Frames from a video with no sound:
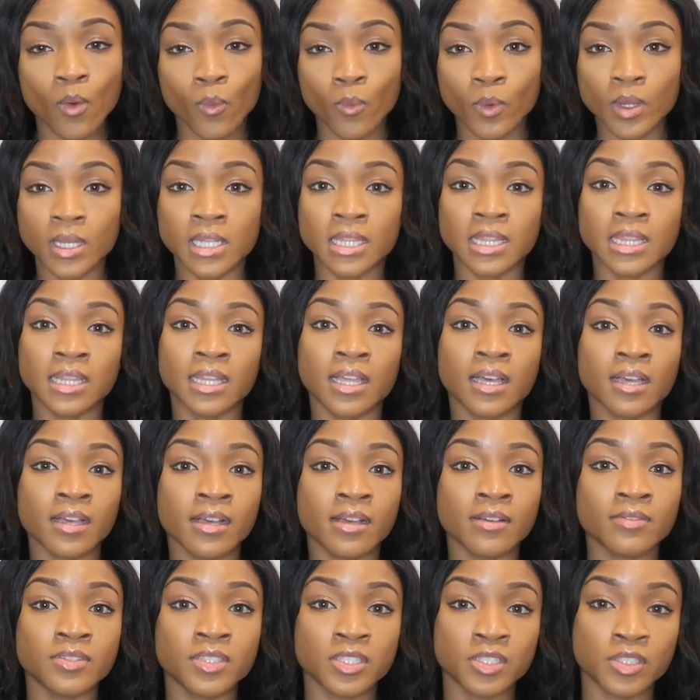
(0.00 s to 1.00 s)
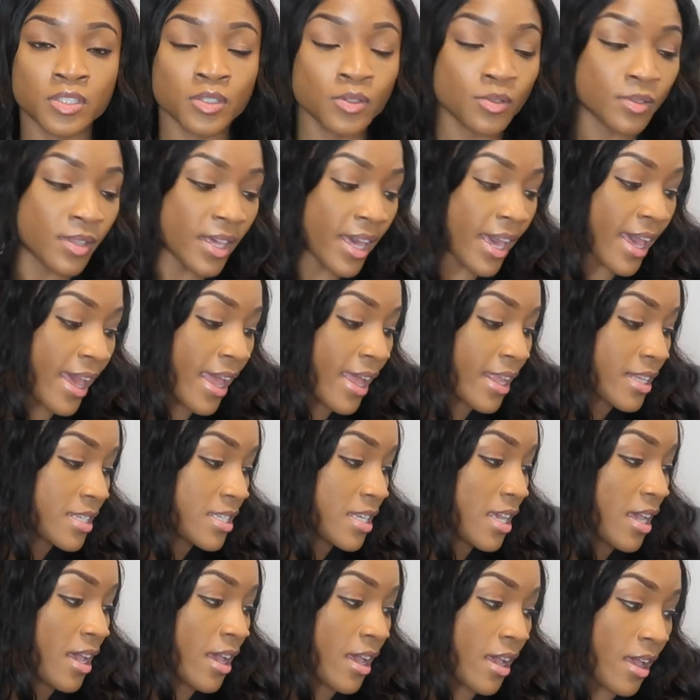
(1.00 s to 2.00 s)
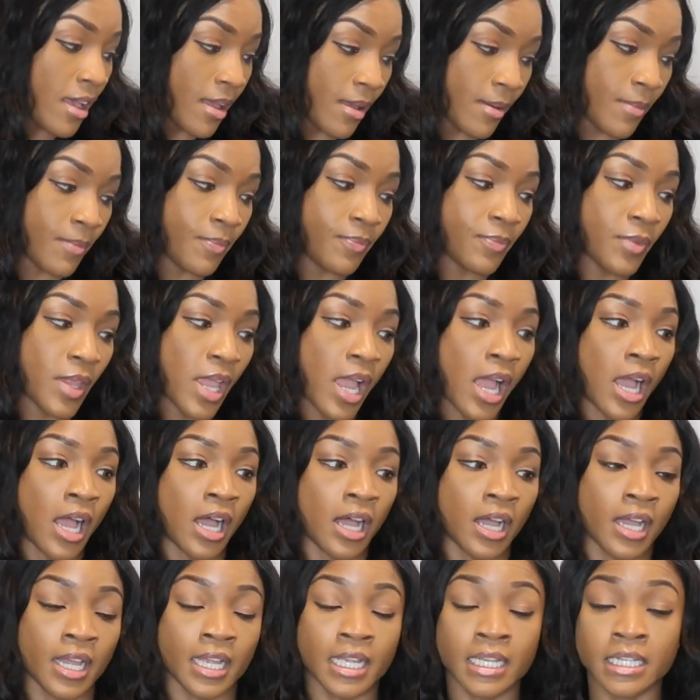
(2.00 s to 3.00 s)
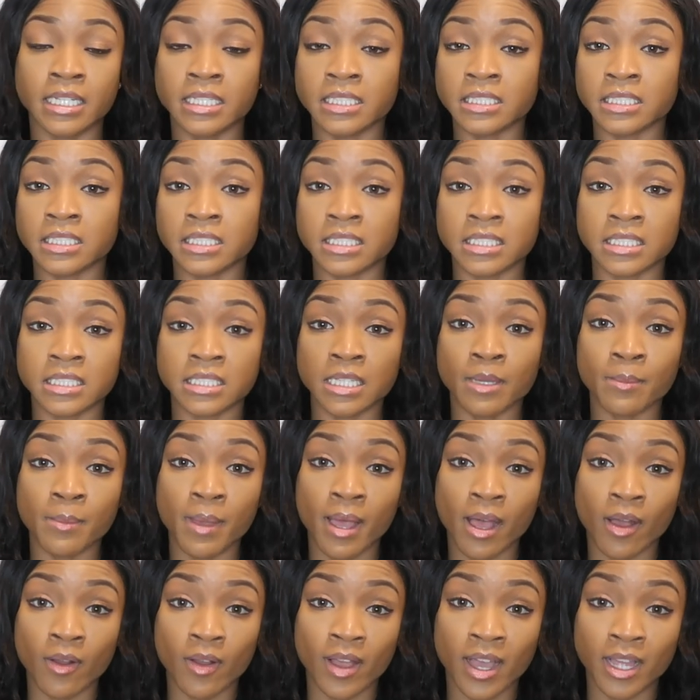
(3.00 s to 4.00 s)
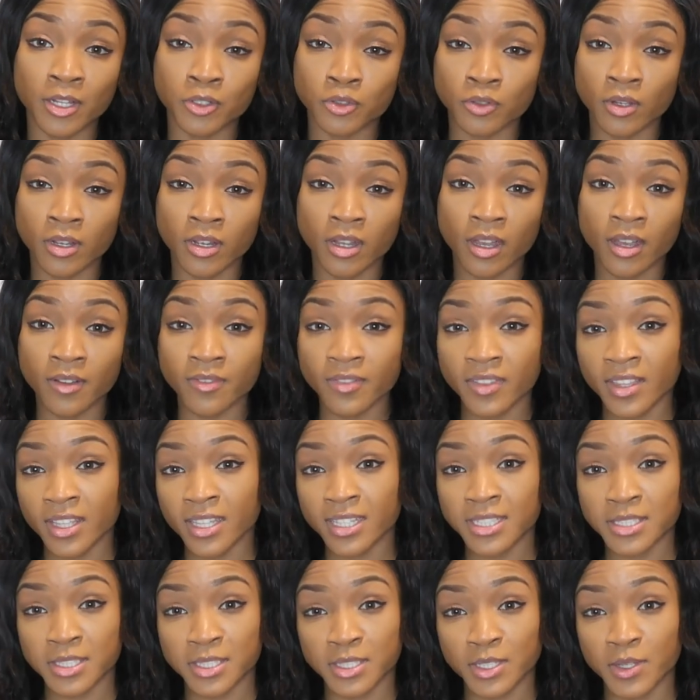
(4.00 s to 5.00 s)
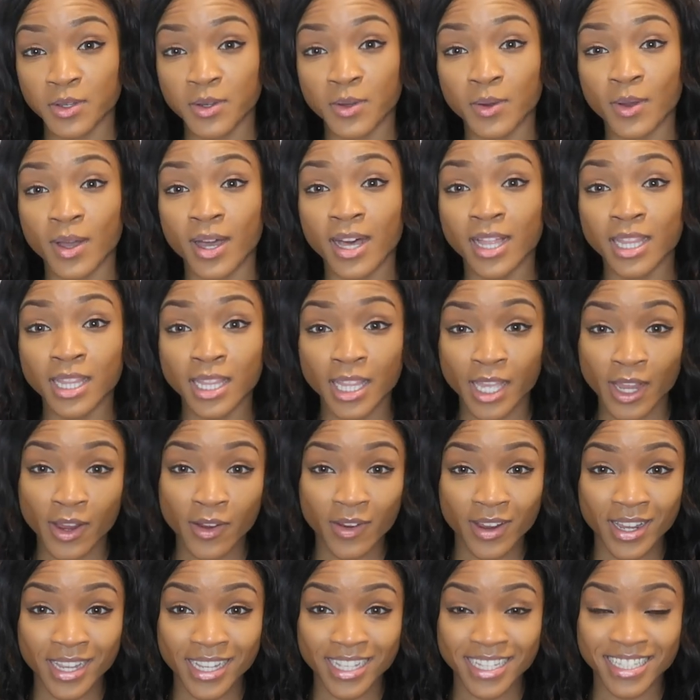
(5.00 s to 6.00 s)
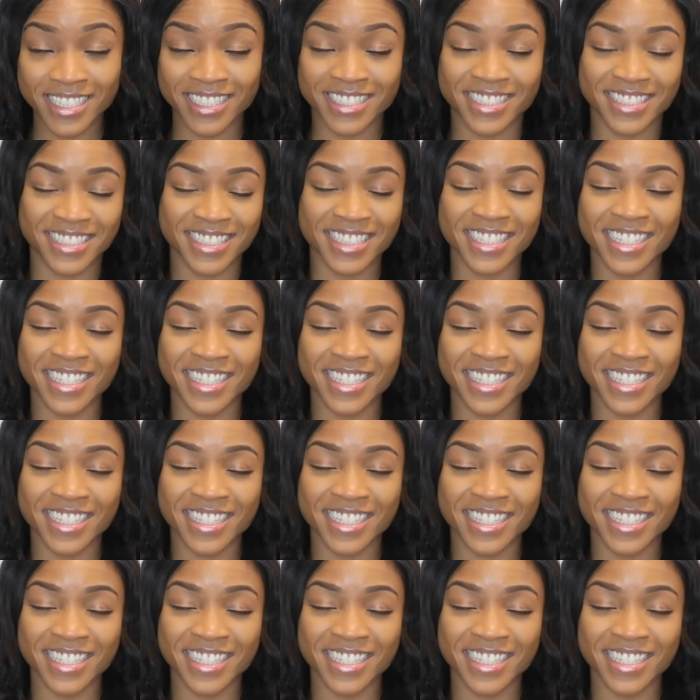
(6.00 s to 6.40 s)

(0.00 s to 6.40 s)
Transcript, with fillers: Would love to do that. Um, I somehow got drunk off this, so hilarious.